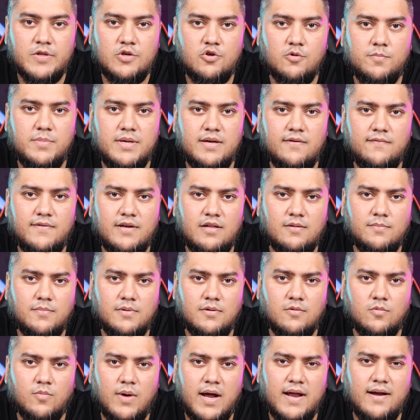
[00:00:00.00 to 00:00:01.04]
to be
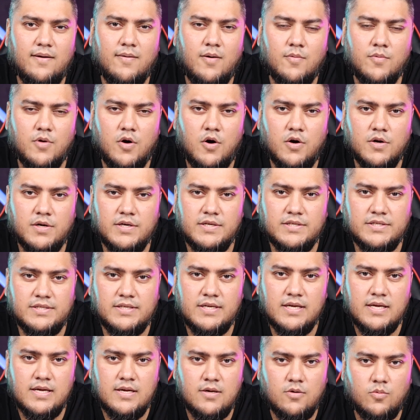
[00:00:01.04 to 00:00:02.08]
available right around
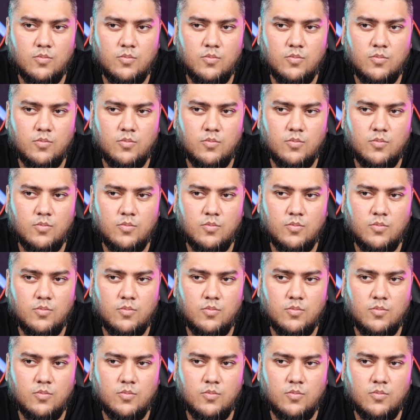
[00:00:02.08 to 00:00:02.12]
August,